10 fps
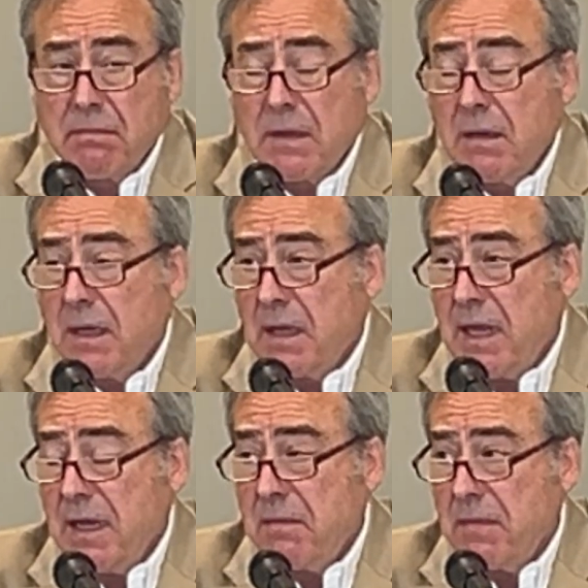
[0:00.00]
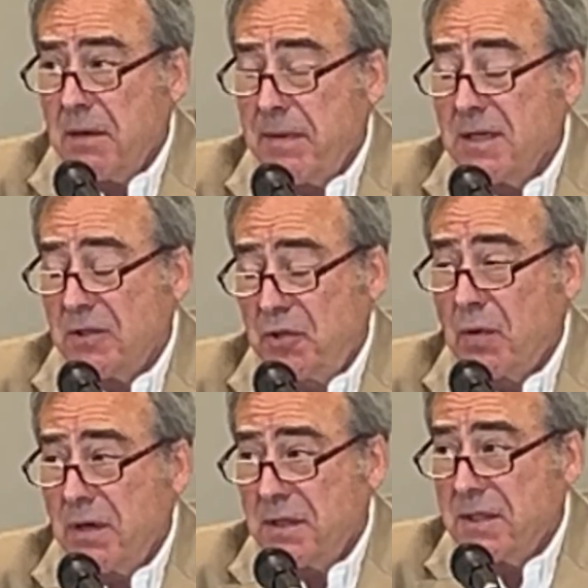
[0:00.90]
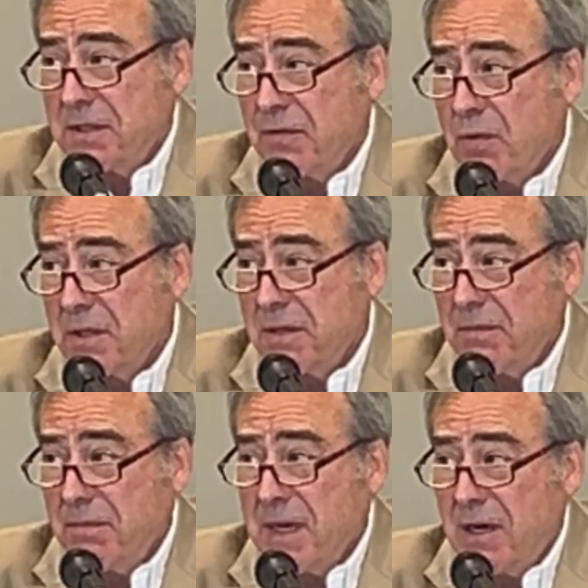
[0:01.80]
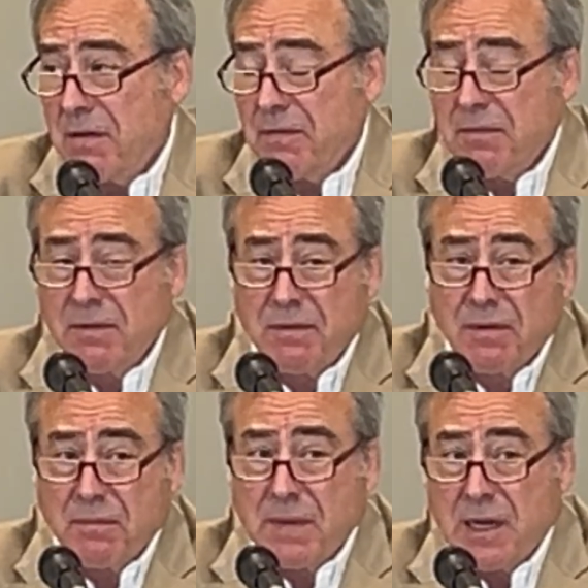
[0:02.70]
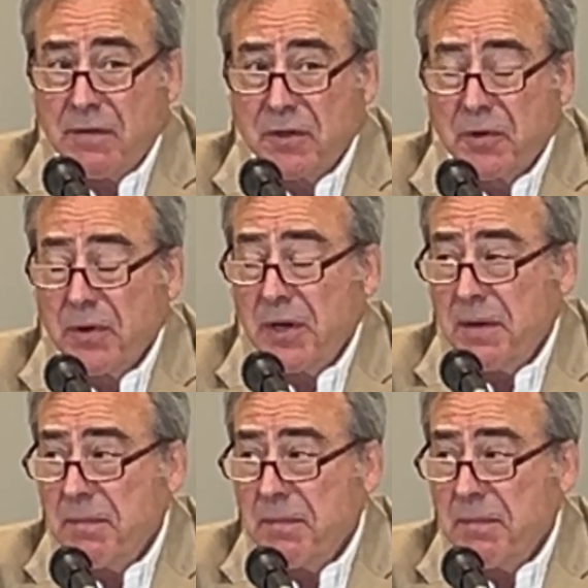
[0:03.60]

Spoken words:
It depends, shortness is of course a matter of degree.